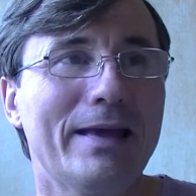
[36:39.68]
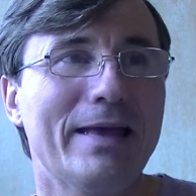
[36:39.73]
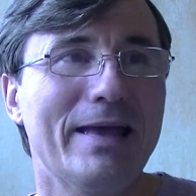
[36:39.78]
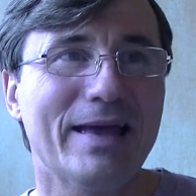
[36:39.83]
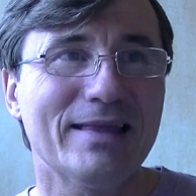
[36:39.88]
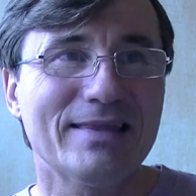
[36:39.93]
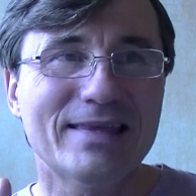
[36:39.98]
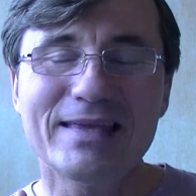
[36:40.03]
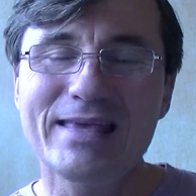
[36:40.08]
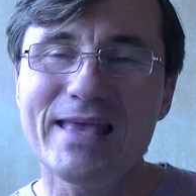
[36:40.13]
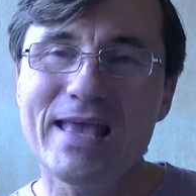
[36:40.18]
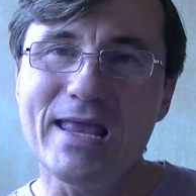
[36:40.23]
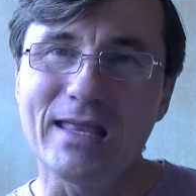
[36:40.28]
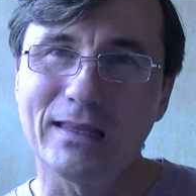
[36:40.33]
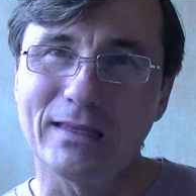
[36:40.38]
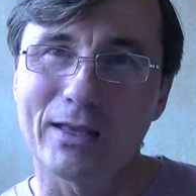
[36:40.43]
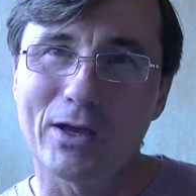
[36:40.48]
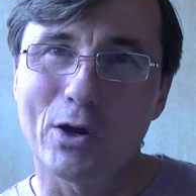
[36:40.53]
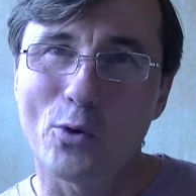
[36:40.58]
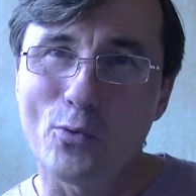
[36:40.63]
And
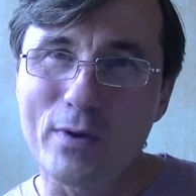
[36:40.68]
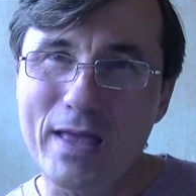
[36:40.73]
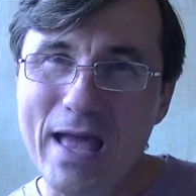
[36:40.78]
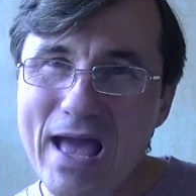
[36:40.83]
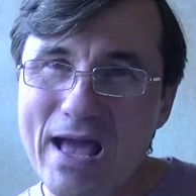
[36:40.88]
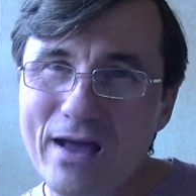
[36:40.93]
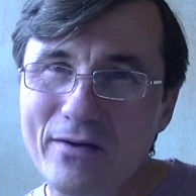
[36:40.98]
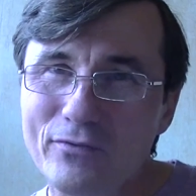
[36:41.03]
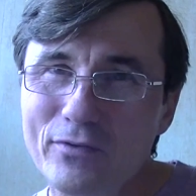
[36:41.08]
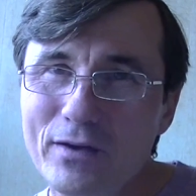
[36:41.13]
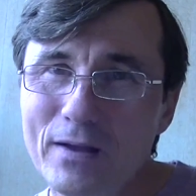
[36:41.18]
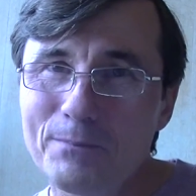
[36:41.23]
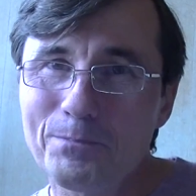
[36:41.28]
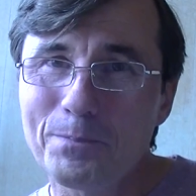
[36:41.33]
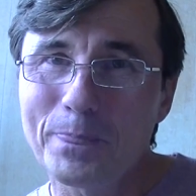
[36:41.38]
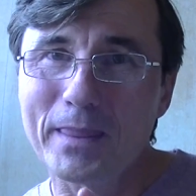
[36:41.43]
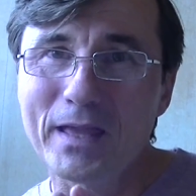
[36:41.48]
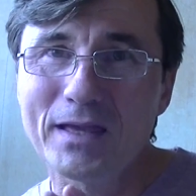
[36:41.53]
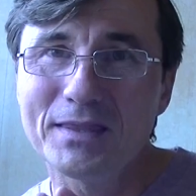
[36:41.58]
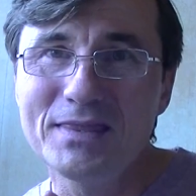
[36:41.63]
again, we have
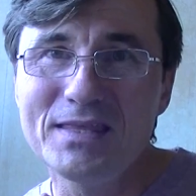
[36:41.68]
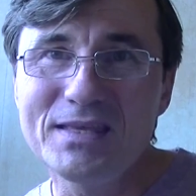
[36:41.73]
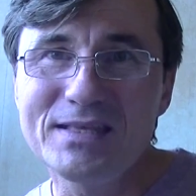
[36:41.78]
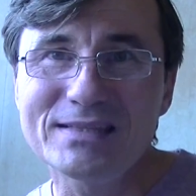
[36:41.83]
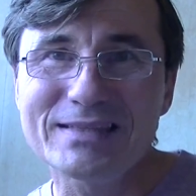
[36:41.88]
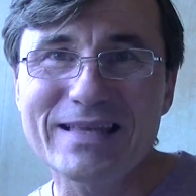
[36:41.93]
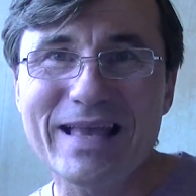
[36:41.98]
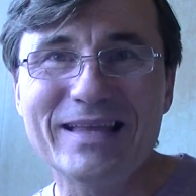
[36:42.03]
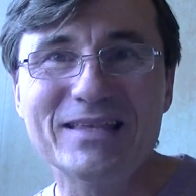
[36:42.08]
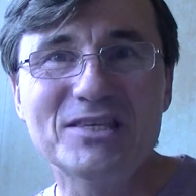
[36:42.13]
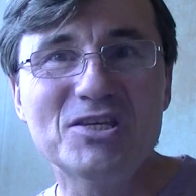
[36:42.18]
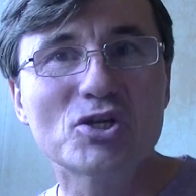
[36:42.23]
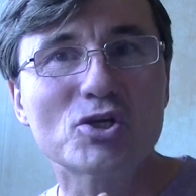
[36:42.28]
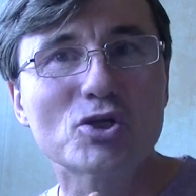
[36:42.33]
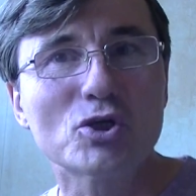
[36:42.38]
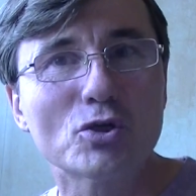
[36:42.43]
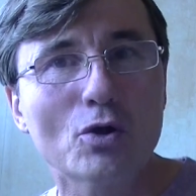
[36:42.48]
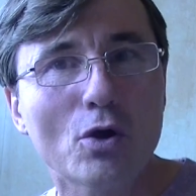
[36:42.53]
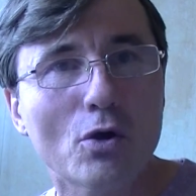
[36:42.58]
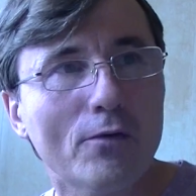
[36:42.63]
this
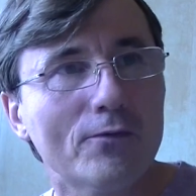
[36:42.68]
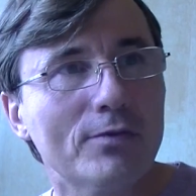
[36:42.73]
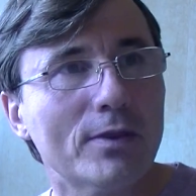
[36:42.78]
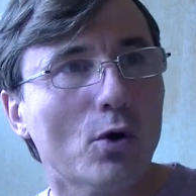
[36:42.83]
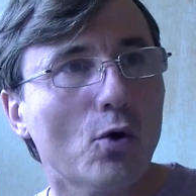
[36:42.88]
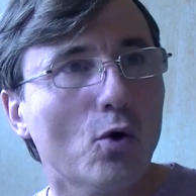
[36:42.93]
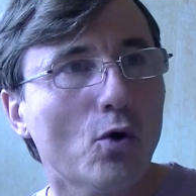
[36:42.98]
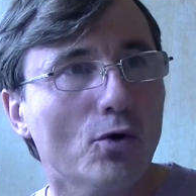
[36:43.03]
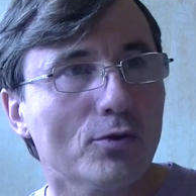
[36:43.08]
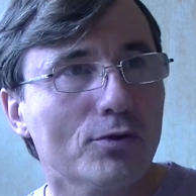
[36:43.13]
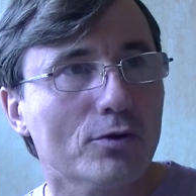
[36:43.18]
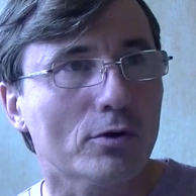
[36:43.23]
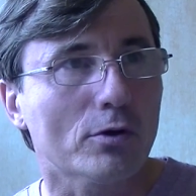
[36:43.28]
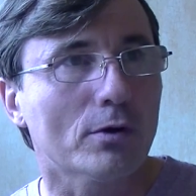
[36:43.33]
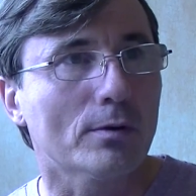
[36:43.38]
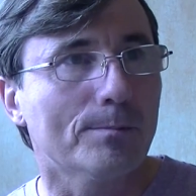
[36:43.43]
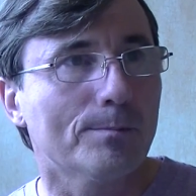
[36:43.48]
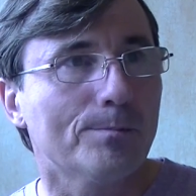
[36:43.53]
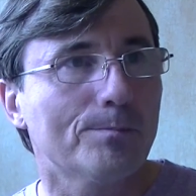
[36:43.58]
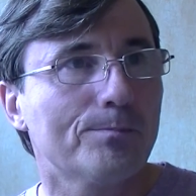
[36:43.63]
addition of the author.
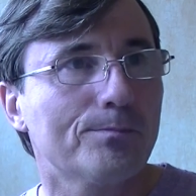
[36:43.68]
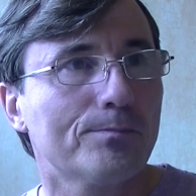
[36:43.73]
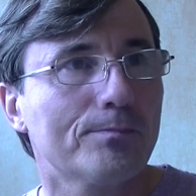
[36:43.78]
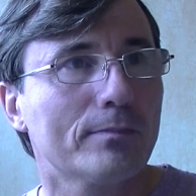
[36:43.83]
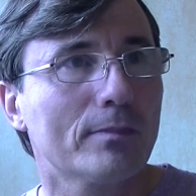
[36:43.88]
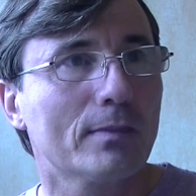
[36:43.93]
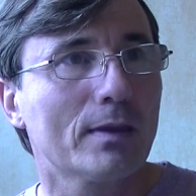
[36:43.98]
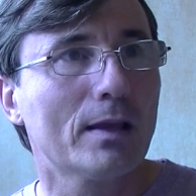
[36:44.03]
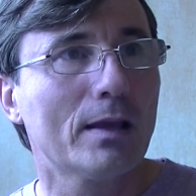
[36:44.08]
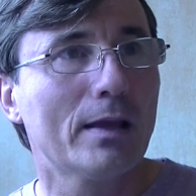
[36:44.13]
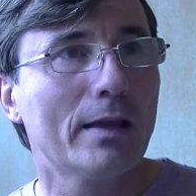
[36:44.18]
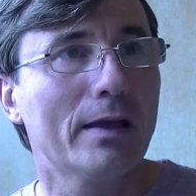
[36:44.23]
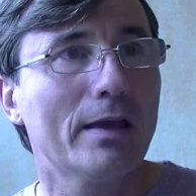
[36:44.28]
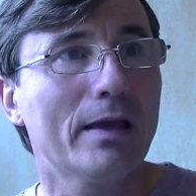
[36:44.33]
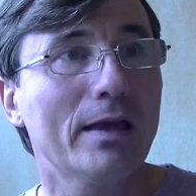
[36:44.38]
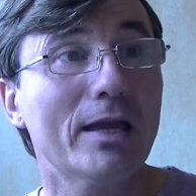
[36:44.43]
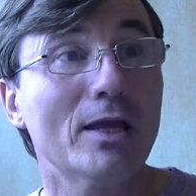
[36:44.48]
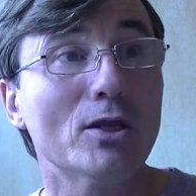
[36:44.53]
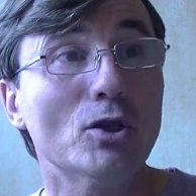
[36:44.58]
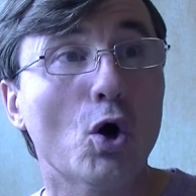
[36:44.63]

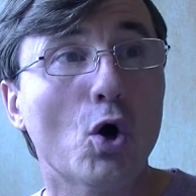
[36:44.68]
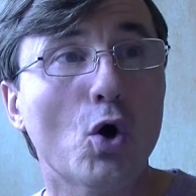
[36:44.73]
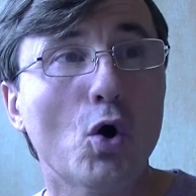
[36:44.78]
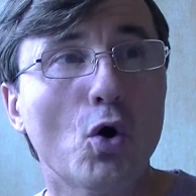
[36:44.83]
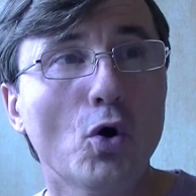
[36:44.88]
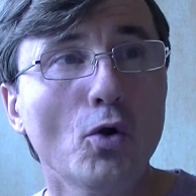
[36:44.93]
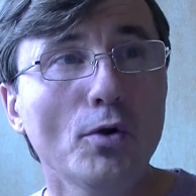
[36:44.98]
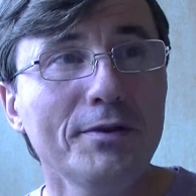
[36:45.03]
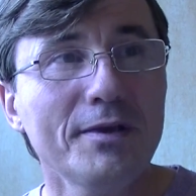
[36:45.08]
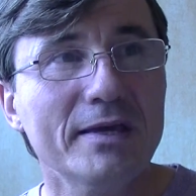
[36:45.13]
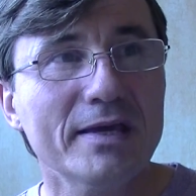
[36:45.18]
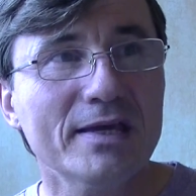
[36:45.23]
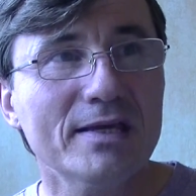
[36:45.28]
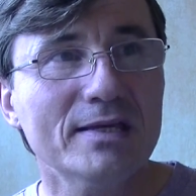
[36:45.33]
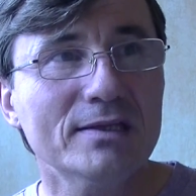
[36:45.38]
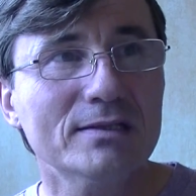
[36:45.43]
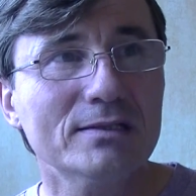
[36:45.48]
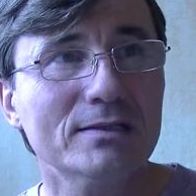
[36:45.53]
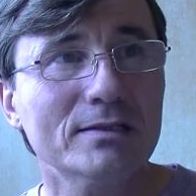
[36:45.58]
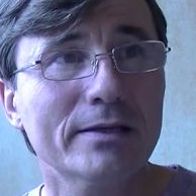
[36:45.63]
In all
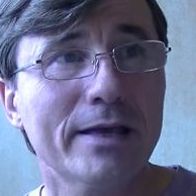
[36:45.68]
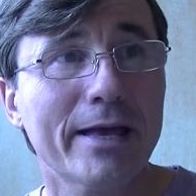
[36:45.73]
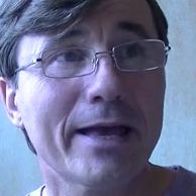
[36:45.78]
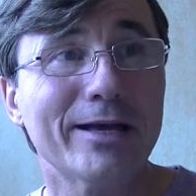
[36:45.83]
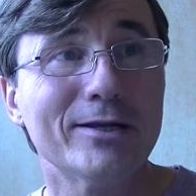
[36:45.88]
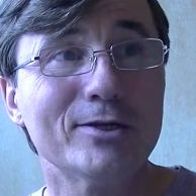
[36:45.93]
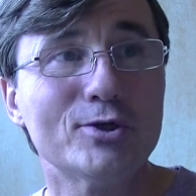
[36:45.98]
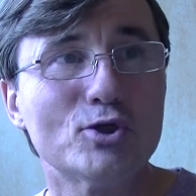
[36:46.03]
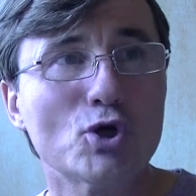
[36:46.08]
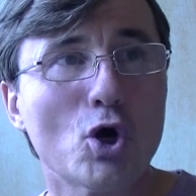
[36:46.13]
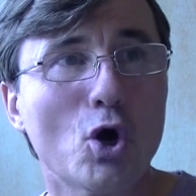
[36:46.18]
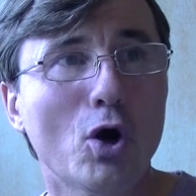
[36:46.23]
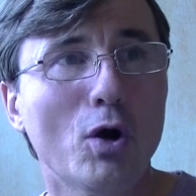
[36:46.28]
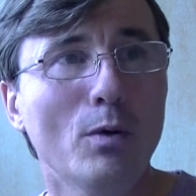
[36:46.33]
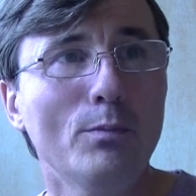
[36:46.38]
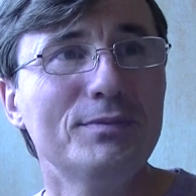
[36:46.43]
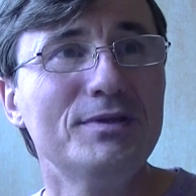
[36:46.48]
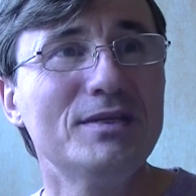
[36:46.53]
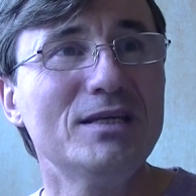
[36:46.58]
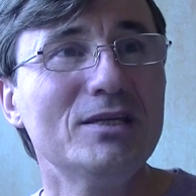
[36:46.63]
this,
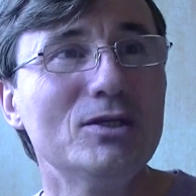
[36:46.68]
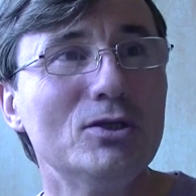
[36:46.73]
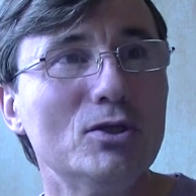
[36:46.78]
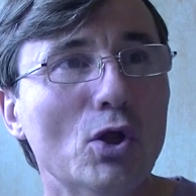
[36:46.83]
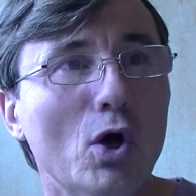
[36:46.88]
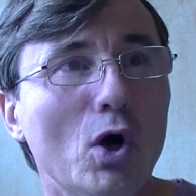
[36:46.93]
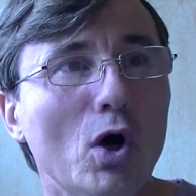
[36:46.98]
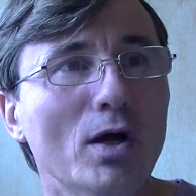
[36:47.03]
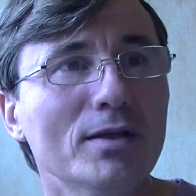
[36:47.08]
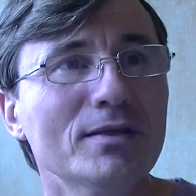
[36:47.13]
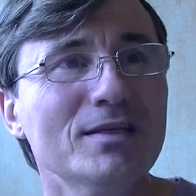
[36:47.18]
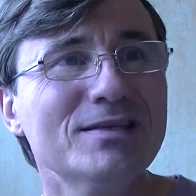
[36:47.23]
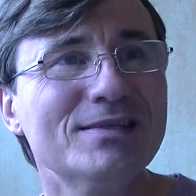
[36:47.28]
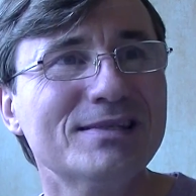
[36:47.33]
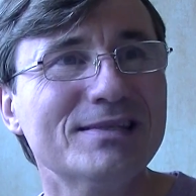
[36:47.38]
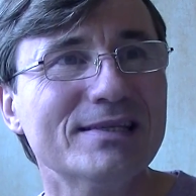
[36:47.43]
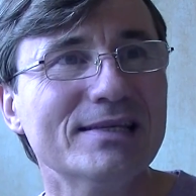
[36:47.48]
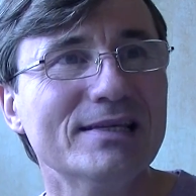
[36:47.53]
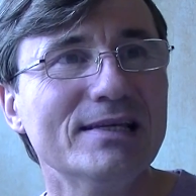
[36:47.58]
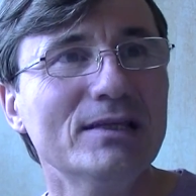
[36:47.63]
Job did not
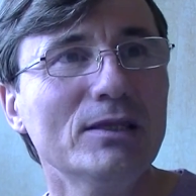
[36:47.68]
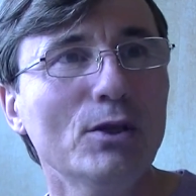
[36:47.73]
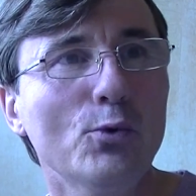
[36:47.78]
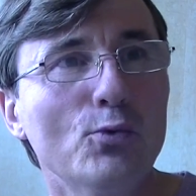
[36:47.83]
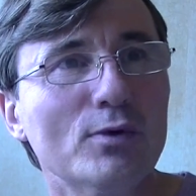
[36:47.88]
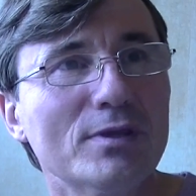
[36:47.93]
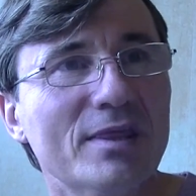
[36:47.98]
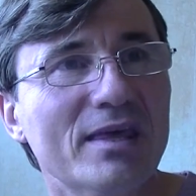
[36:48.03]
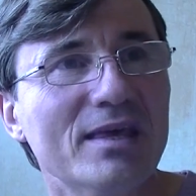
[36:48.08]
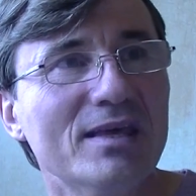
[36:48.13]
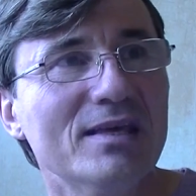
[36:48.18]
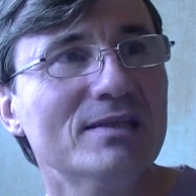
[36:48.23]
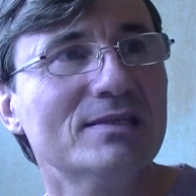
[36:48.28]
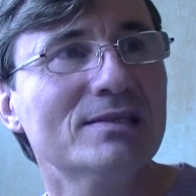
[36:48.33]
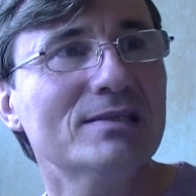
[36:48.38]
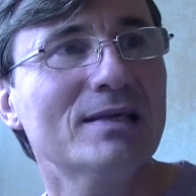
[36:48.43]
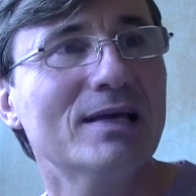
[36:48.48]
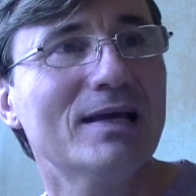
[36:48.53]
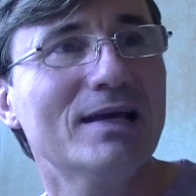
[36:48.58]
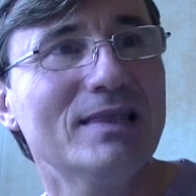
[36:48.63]
sin with
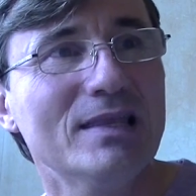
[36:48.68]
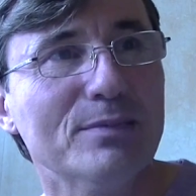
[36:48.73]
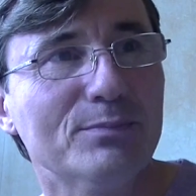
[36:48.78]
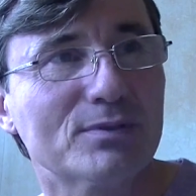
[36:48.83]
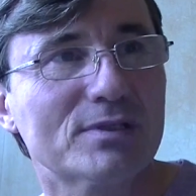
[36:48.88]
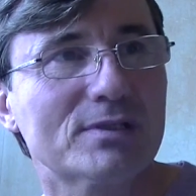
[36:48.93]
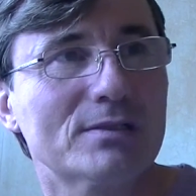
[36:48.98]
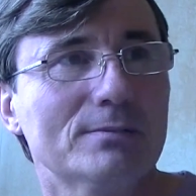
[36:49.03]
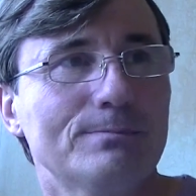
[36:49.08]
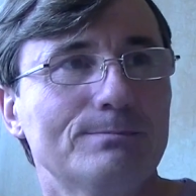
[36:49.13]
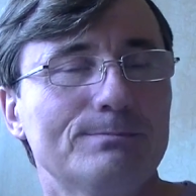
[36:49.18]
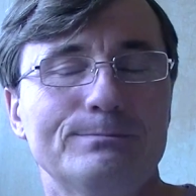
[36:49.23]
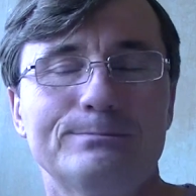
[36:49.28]
his lips.